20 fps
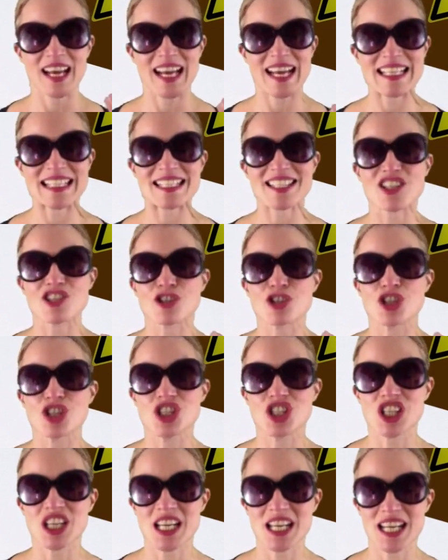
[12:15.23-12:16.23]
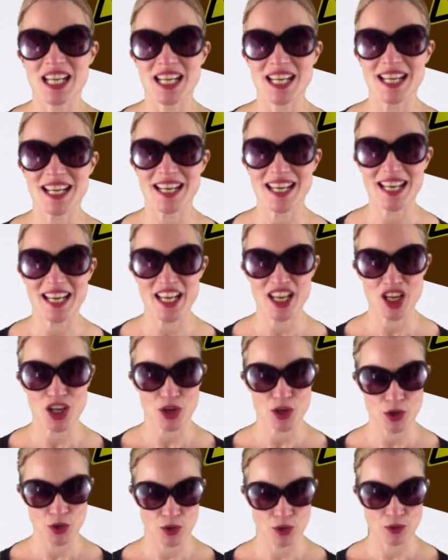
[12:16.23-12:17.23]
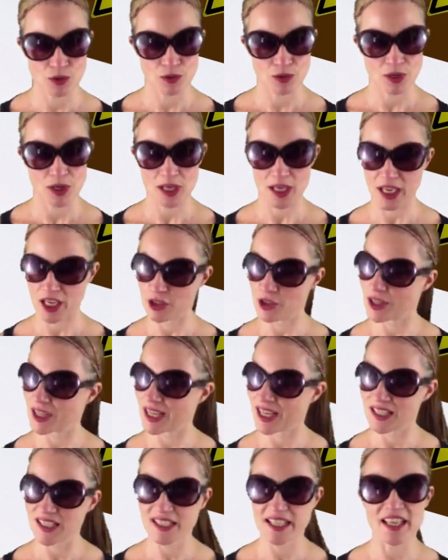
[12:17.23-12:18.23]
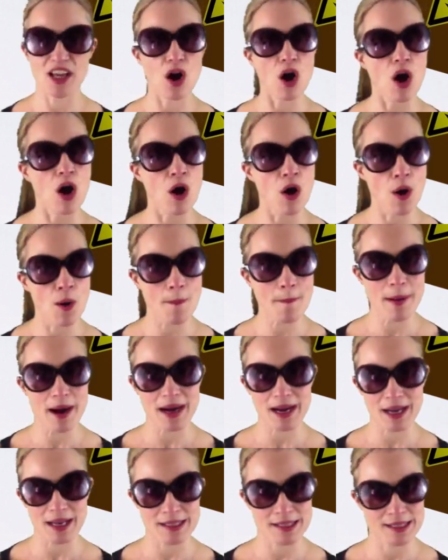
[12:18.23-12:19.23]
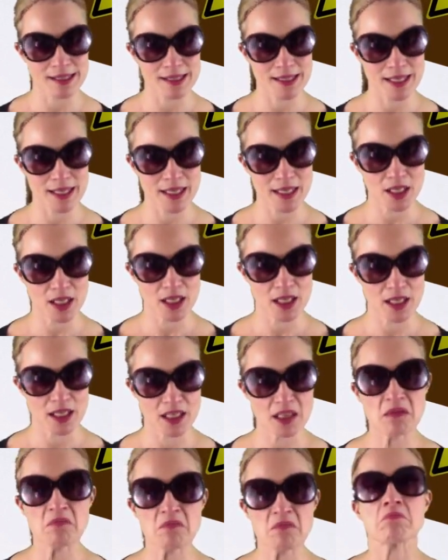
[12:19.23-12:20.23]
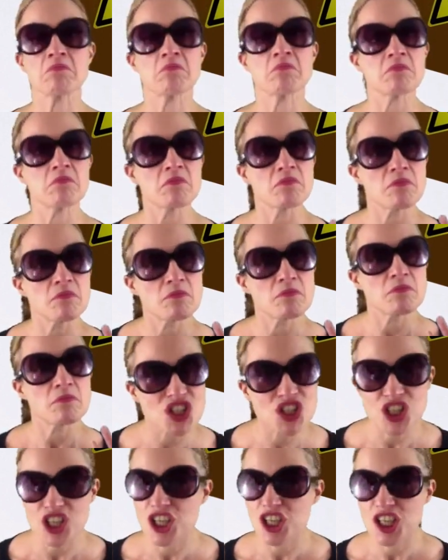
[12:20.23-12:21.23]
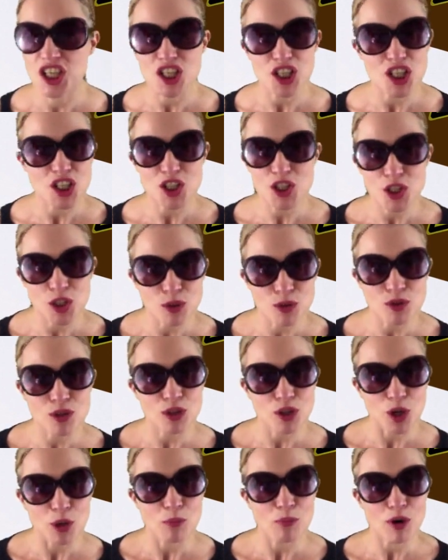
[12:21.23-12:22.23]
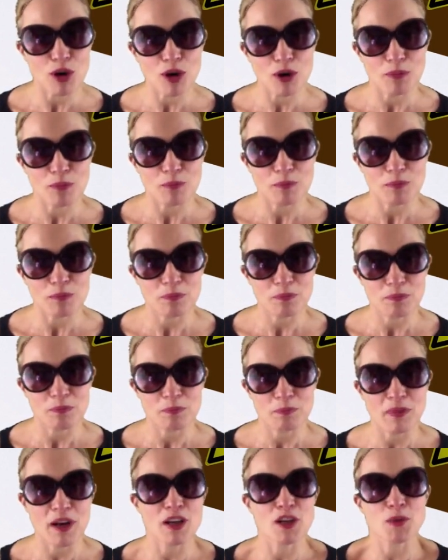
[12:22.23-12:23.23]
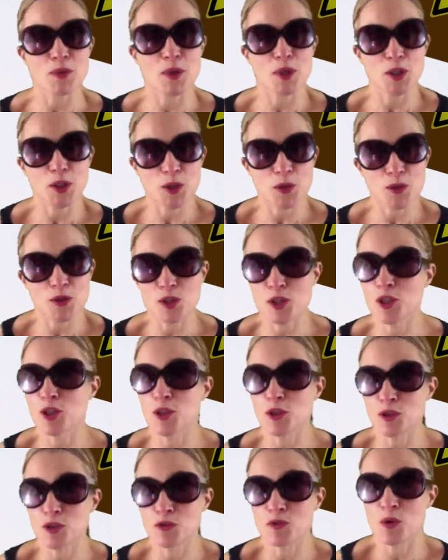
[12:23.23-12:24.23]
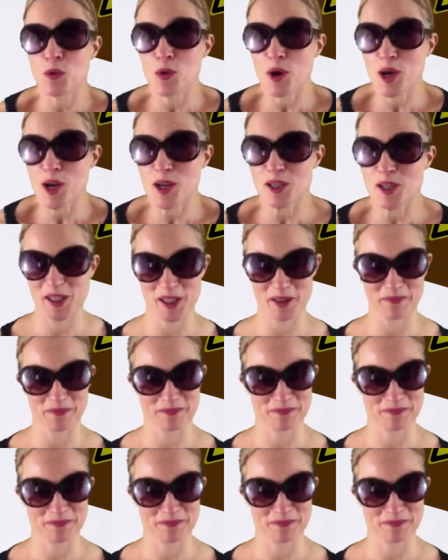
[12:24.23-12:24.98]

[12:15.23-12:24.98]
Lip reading: Être gêné que. Again, you can say embarrassé. Gêné is used a lot more. Might as well use the useful words.